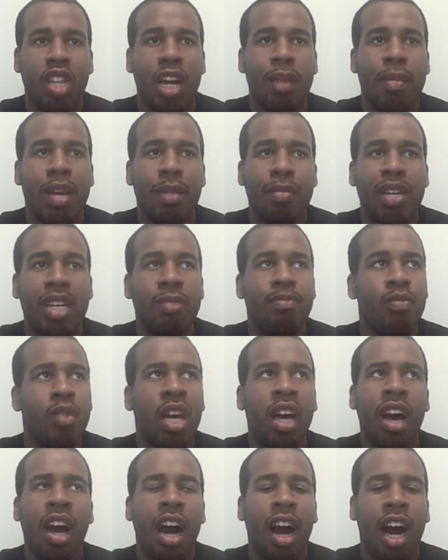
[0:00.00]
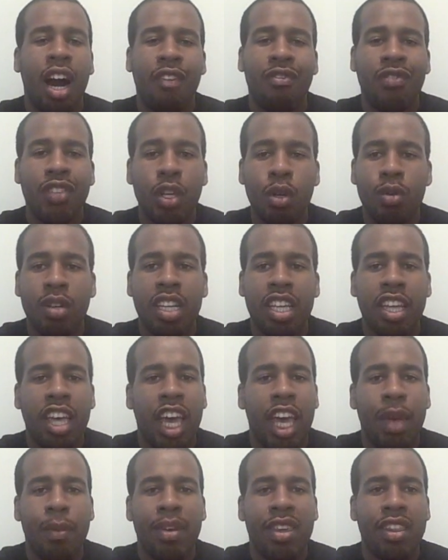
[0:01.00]
There may be a few in the
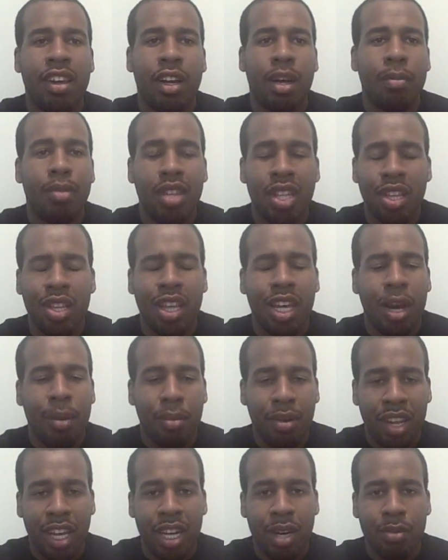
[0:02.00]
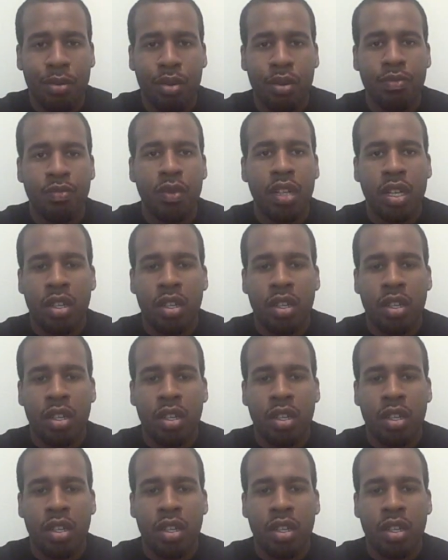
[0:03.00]
game and they're completely unplayable.